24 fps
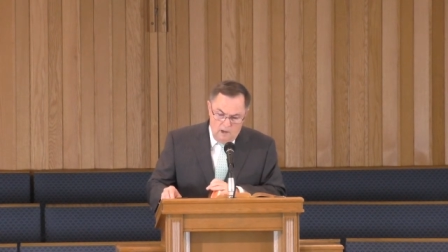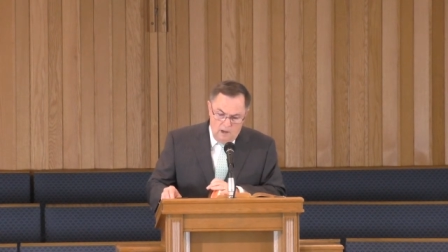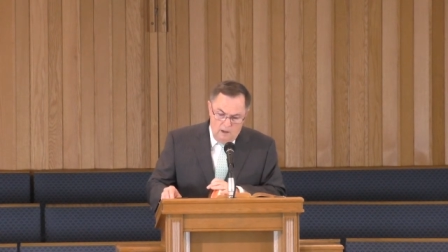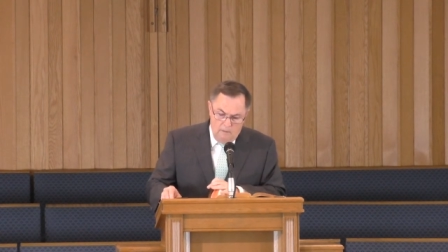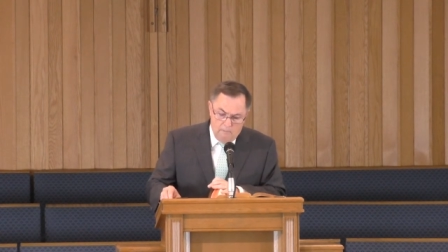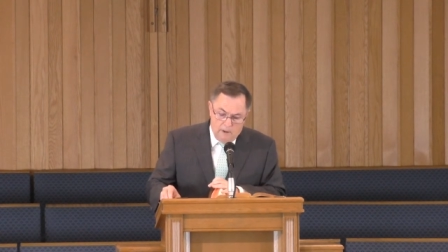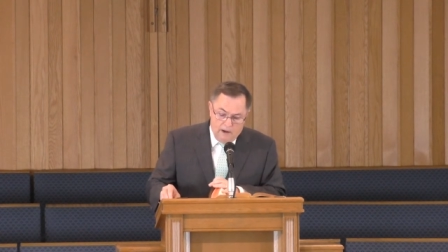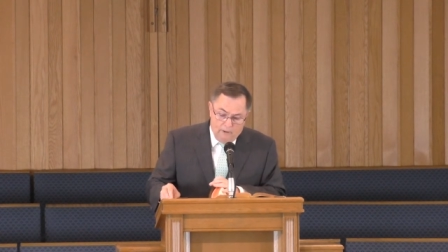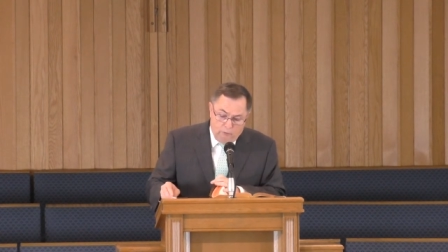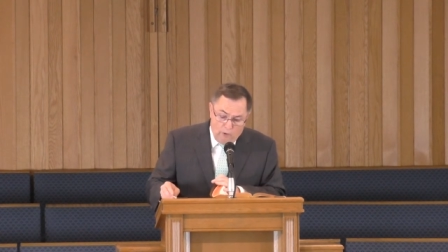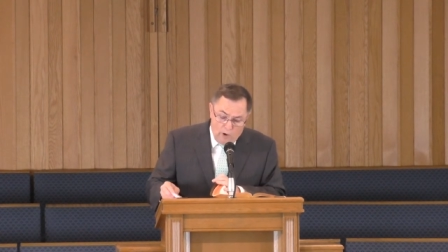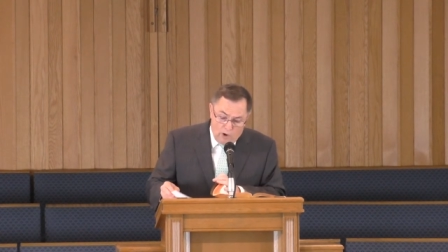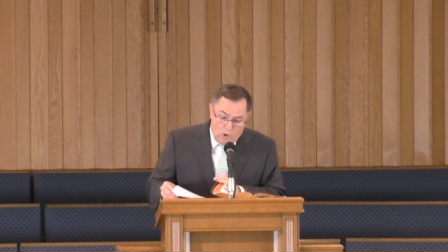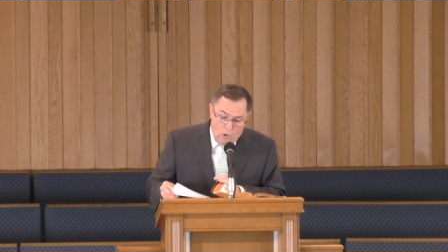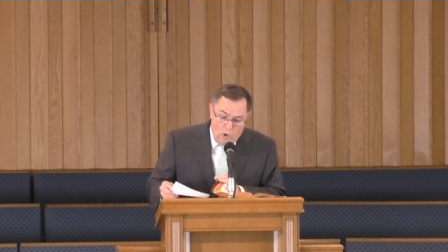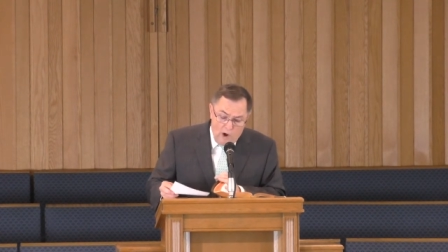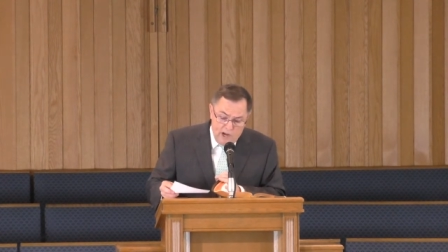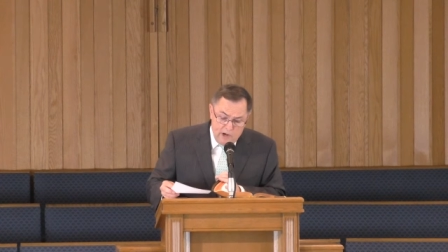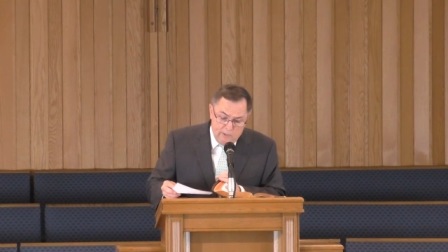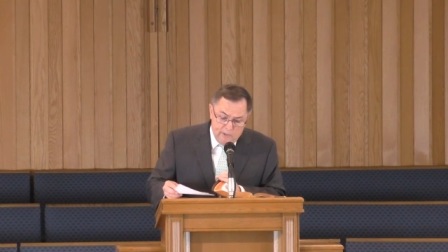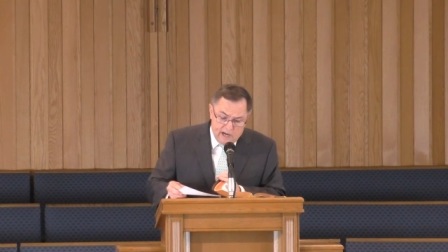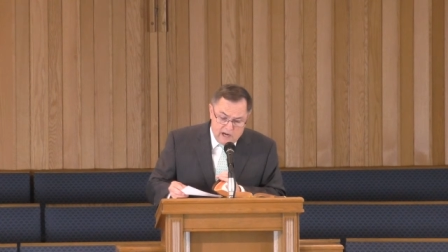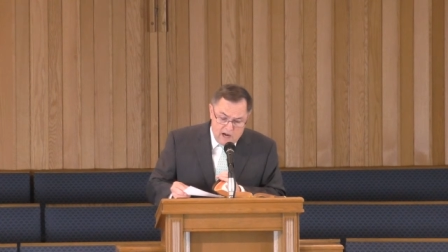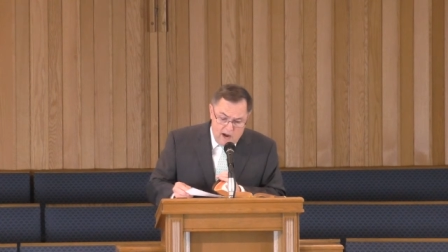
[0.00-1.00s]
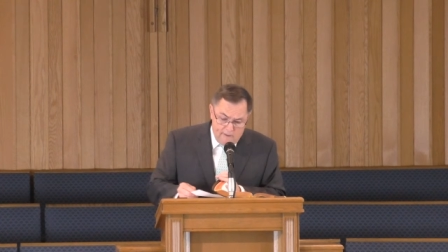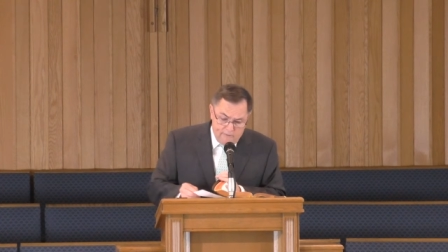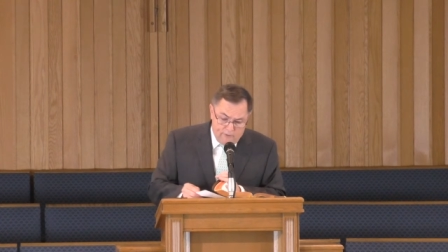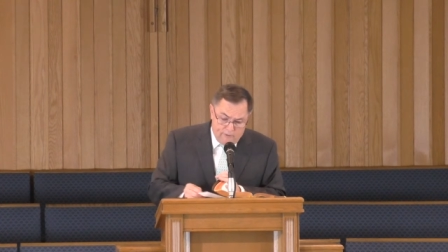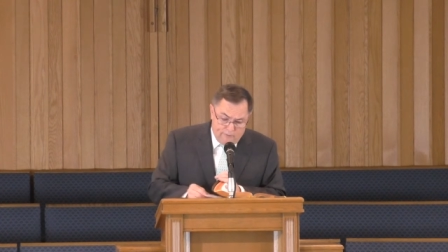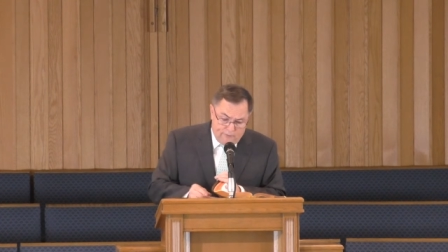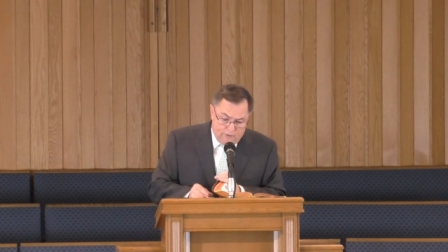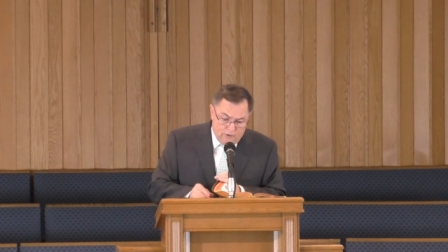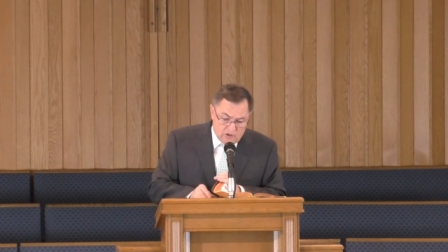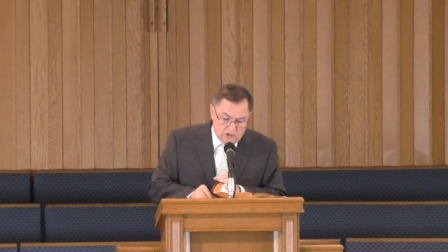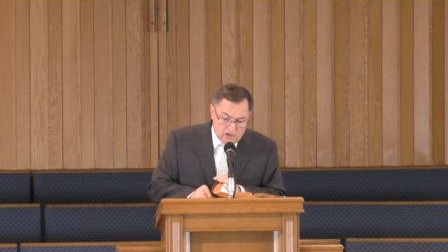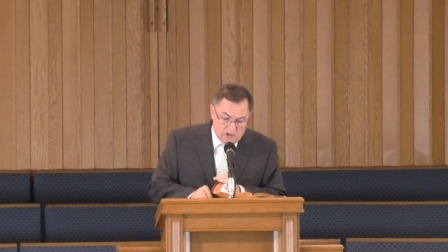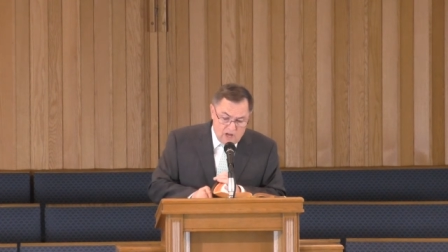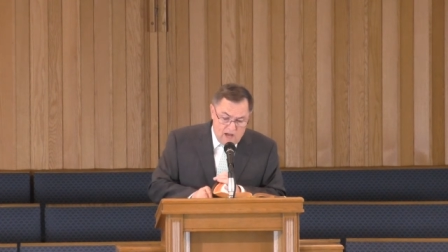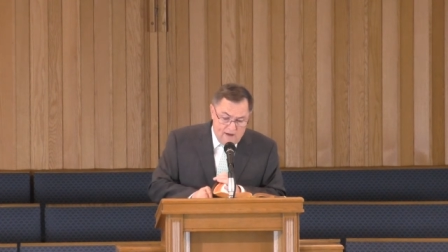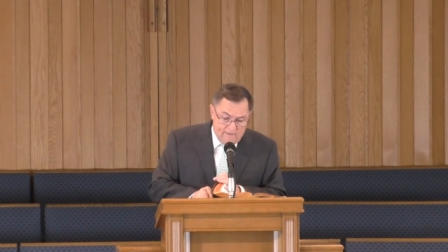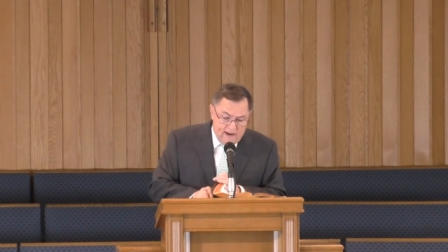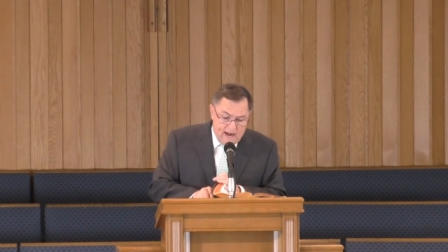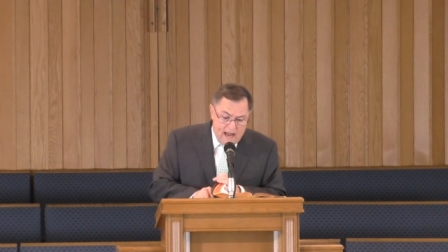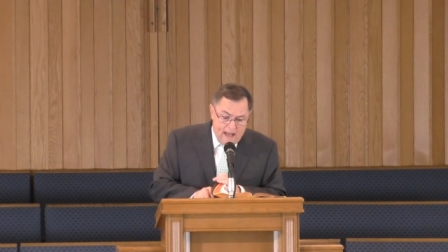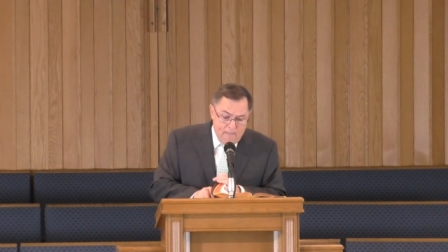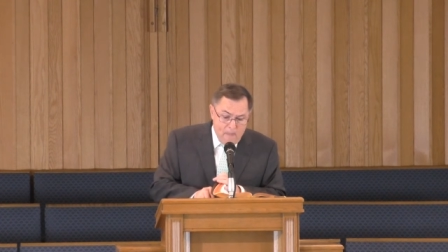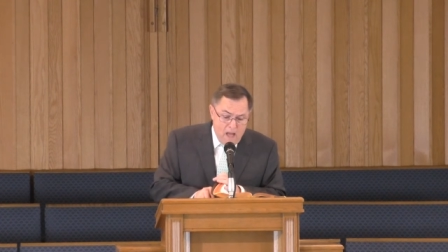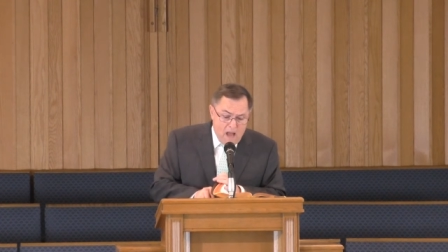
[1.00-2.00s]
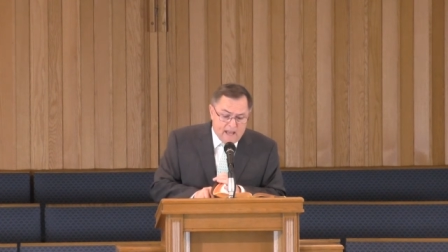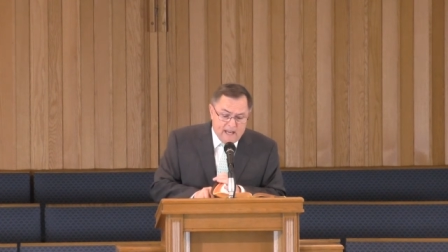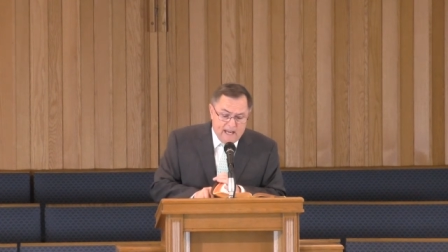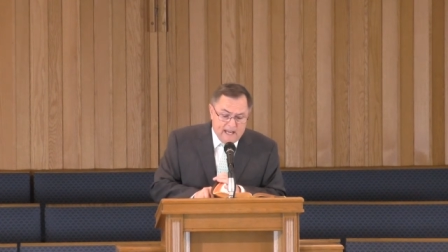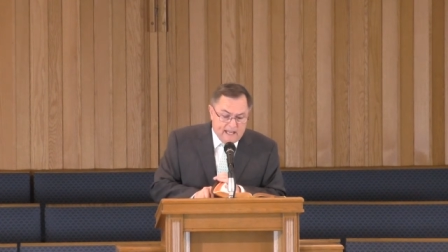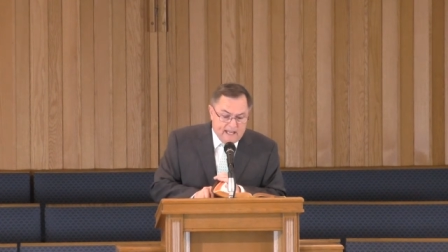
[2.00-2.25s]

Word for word: But if we're going to recover first love, and I'm not going